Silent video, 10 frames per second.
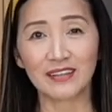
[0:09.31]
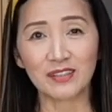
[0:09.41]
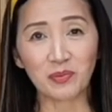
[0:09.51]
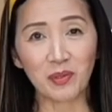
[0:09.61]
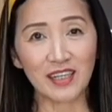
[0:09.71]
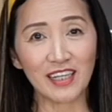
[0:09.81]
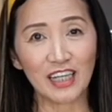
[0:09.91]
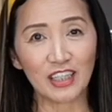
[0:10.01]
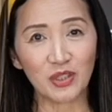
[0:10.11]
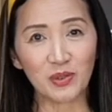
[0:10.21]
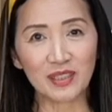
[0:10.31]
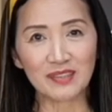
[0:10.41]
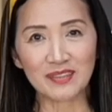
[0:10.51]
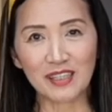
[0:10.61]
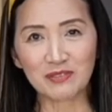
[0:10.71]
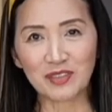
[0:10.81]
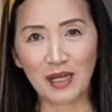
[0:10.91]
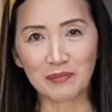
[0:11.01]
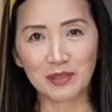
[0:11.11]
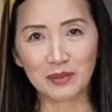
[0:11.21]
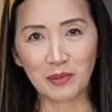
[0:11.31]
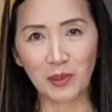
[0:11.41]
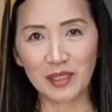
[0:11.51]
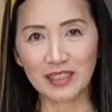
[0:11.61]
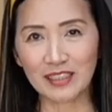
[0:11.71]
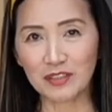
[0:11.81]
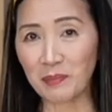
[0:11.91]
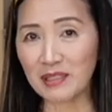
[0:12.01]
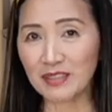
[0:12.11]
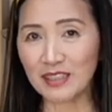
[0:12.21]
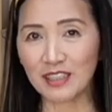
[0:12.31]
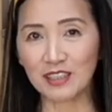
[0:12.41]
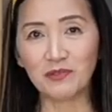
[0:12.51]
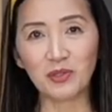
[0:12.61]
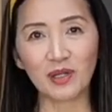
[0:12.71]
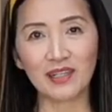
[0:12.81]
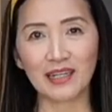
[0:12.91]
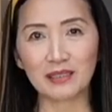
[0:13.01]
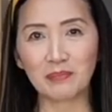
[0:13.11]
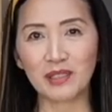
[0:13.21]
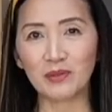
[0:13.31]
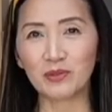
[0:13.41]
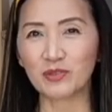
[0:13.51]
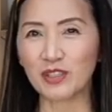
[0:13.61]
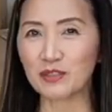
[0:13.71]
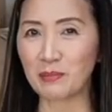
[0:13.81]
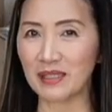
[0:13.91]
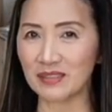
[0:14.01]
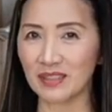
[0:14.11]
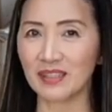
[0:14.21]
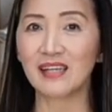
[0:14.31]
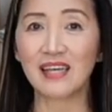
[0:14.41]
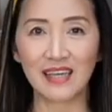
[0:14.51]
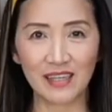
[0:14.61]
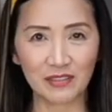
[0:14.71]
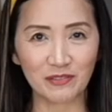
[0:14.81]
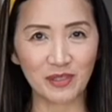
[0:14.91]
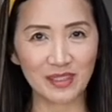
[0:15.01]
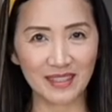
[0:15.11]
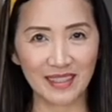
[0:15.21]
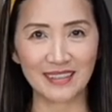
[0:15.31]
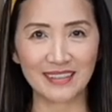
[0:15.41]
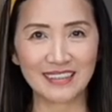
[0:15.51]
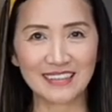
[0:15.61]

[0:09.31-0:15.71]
This way you can save time in the morning, especially if you are like me who drinks matcha every day.